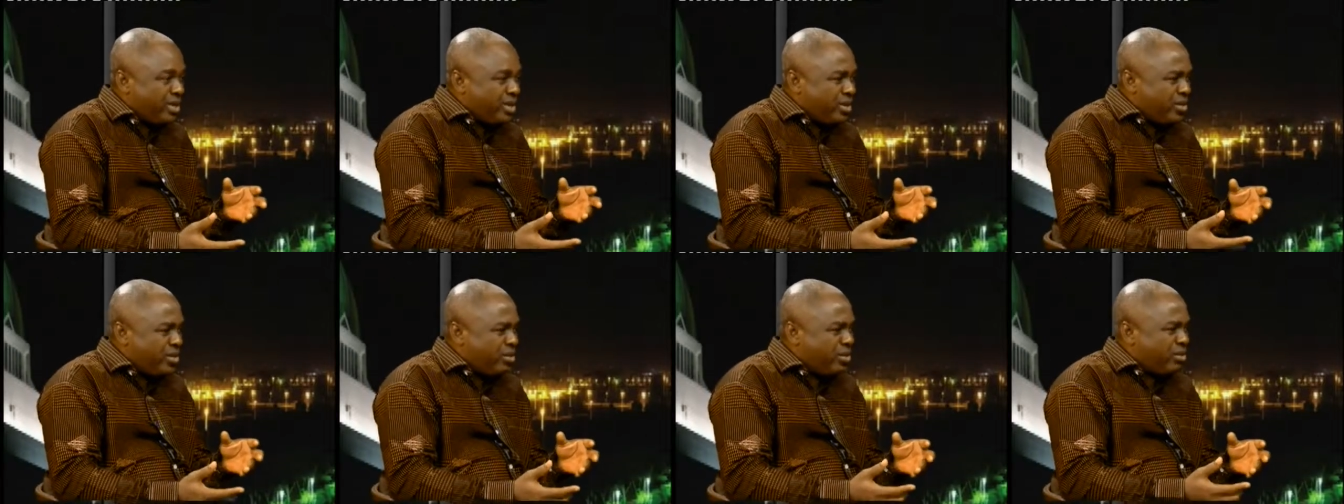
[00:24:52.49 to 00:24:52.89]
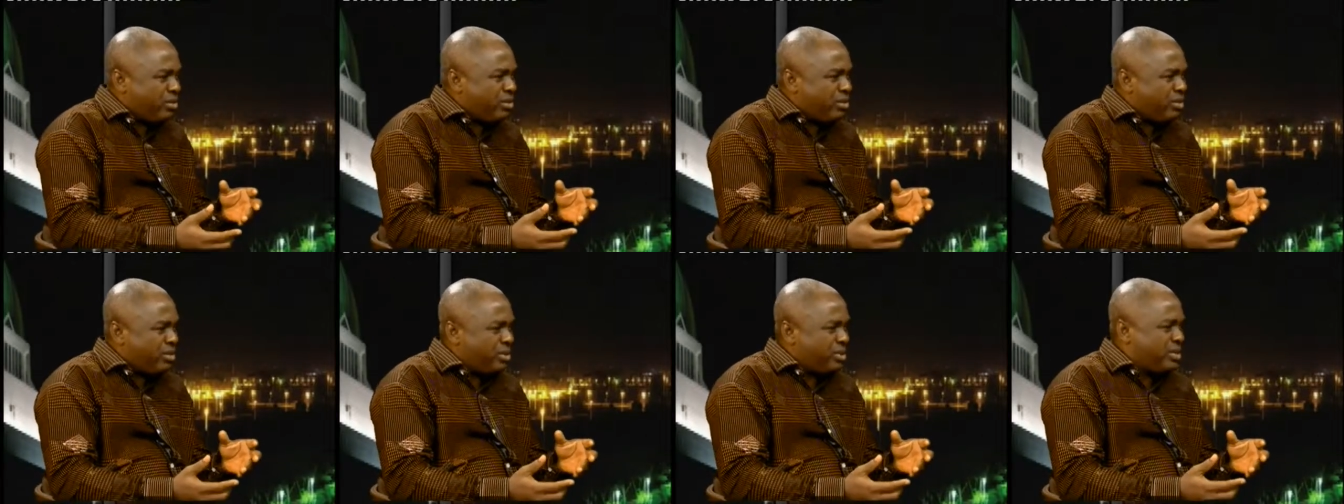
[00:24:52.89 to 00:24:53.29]
you
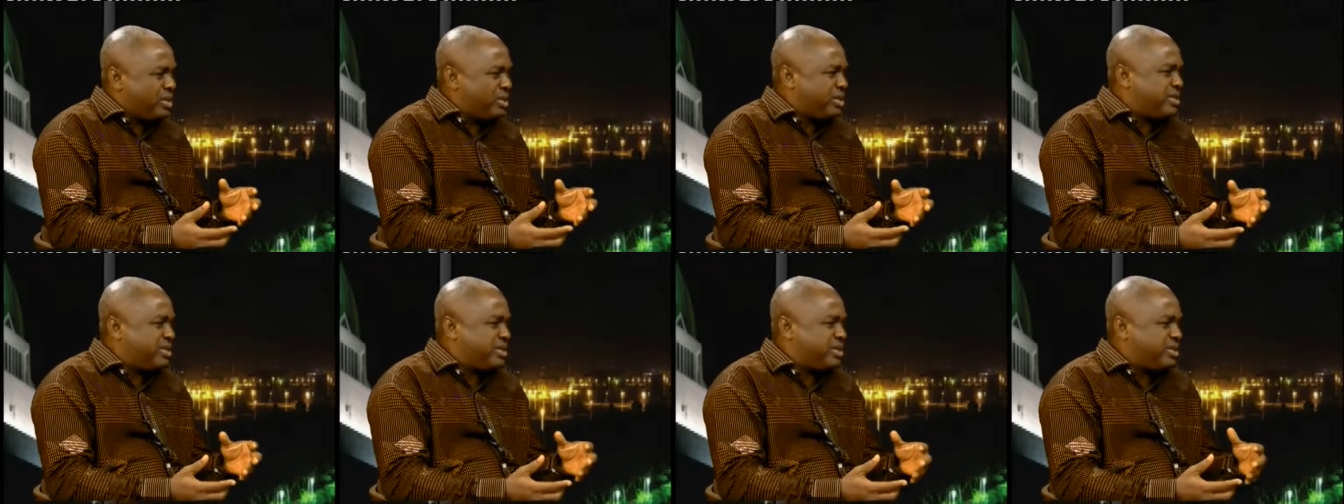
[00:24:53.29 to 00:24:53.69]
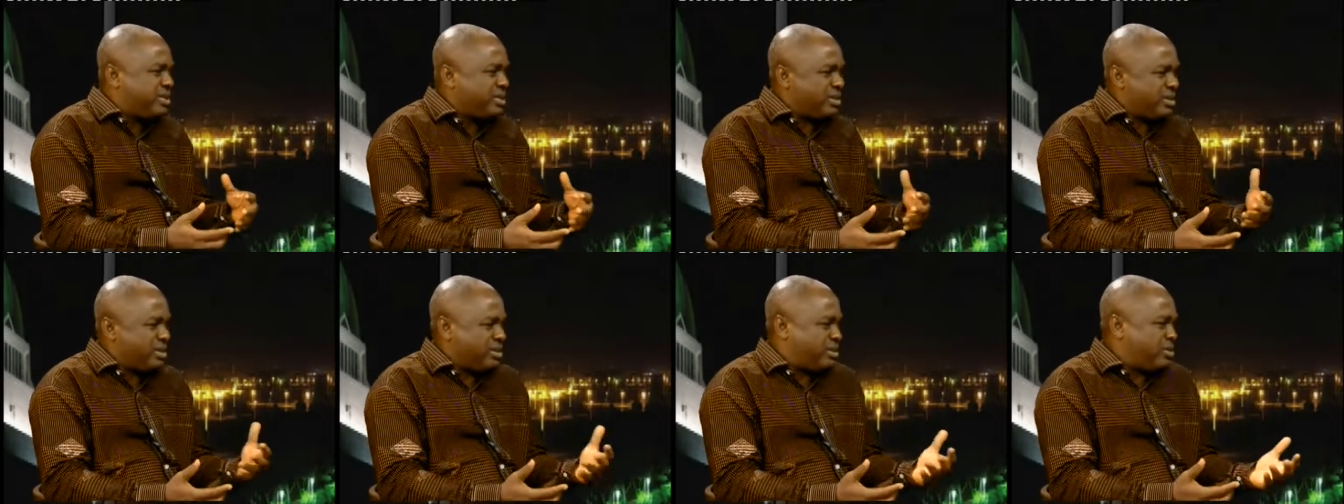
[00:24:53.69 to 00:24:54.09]
know,
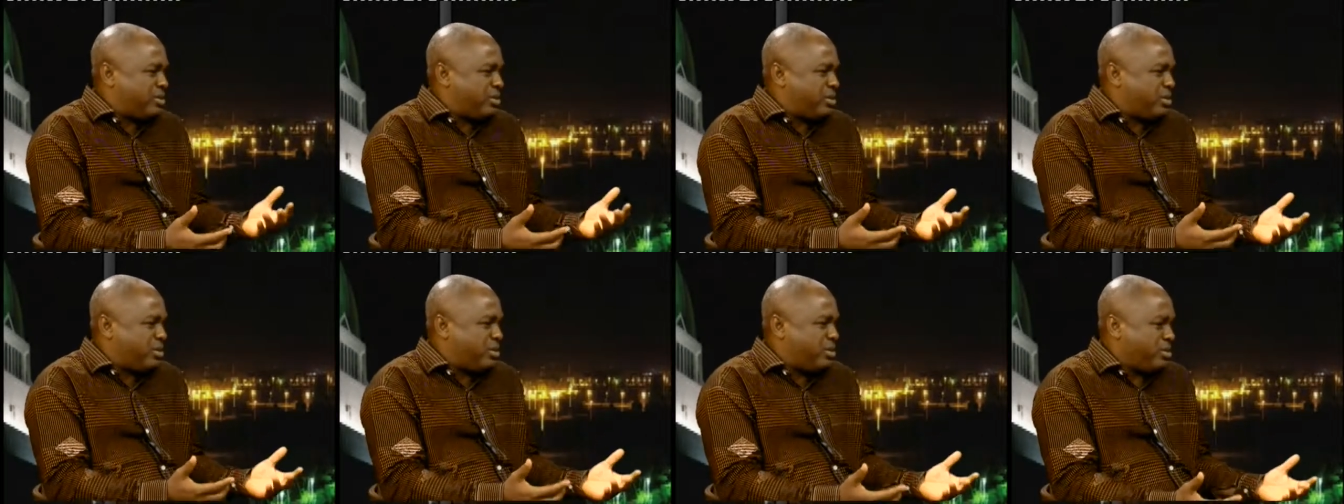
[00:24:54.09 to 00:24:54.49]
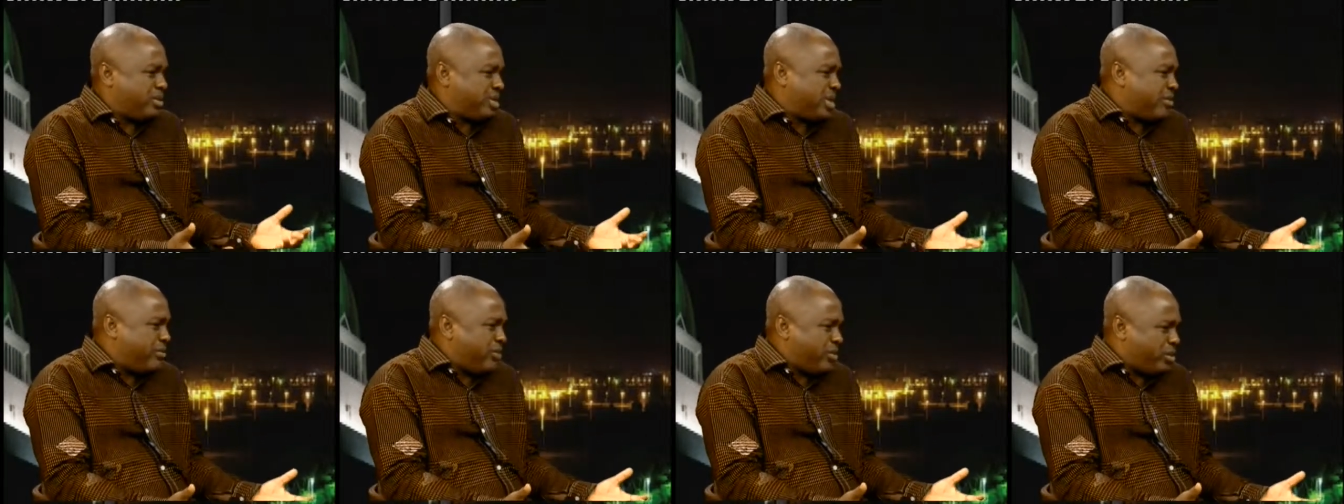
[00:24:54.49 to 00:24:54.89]

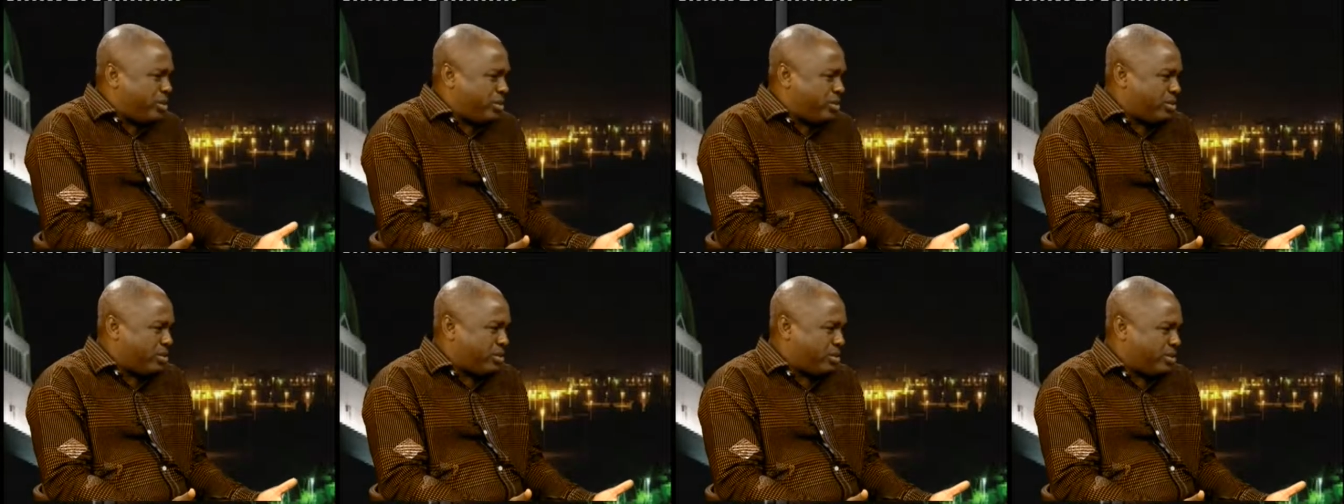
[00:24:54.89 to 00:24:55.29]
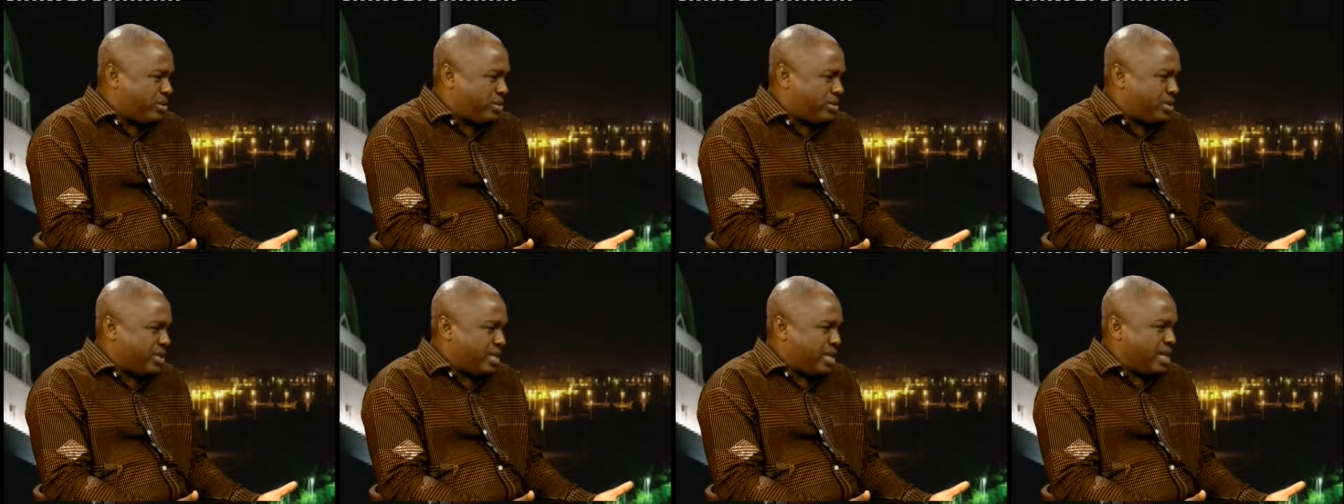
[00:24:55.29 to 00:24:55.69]
servitude
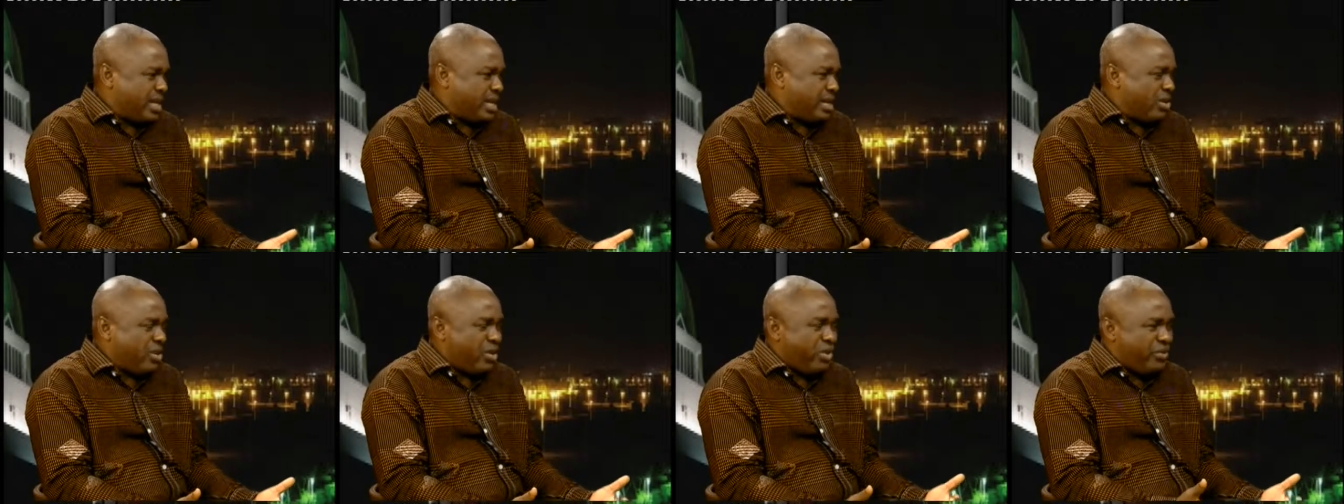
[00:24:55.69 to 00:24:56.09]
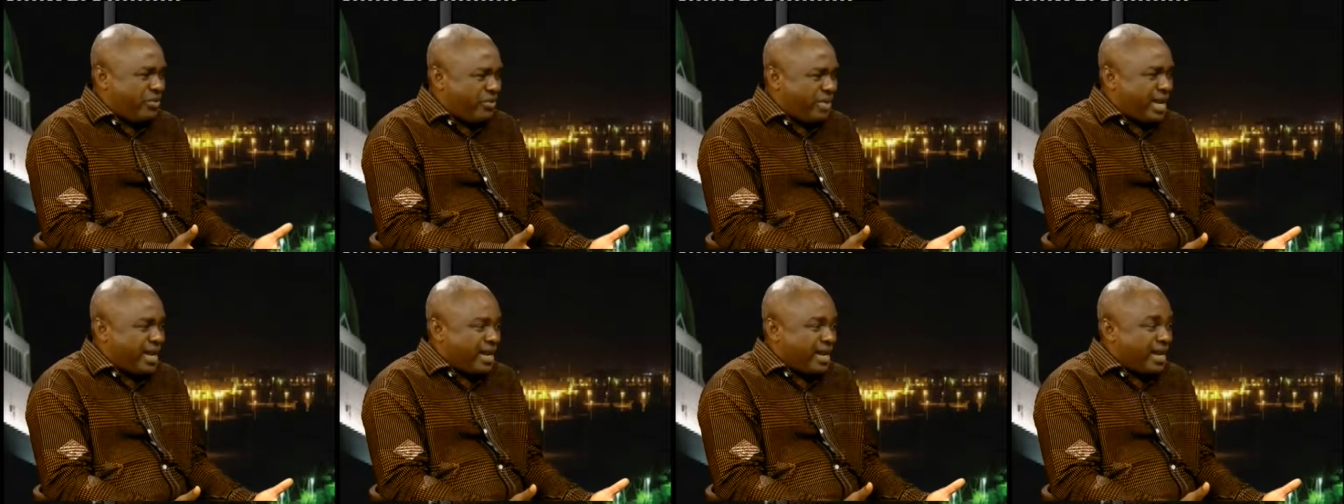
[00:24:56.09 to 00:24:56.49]
and all of
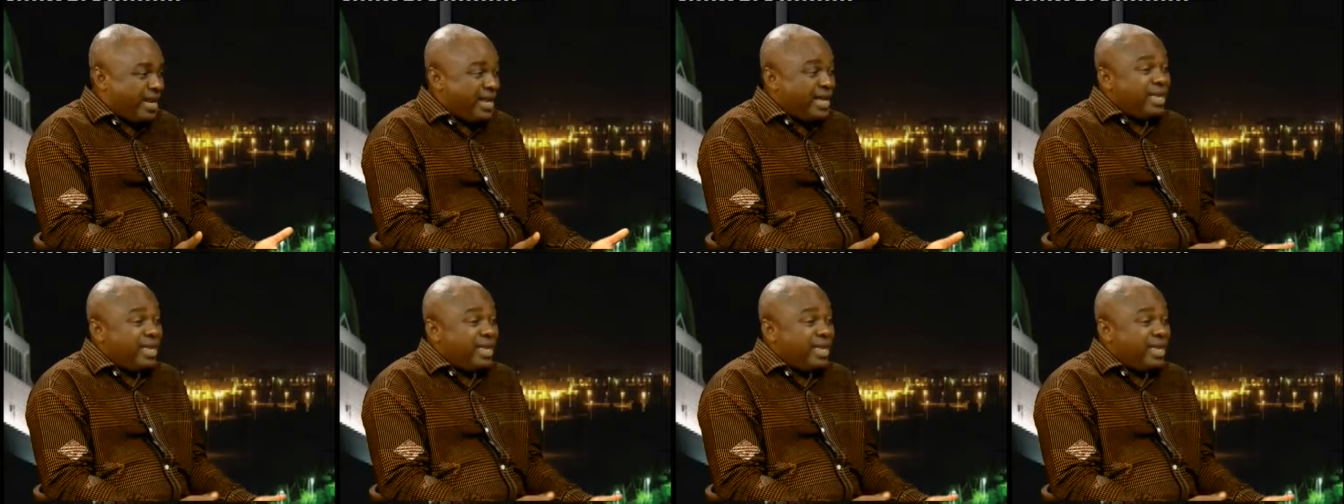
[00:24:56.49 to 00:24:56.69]
that,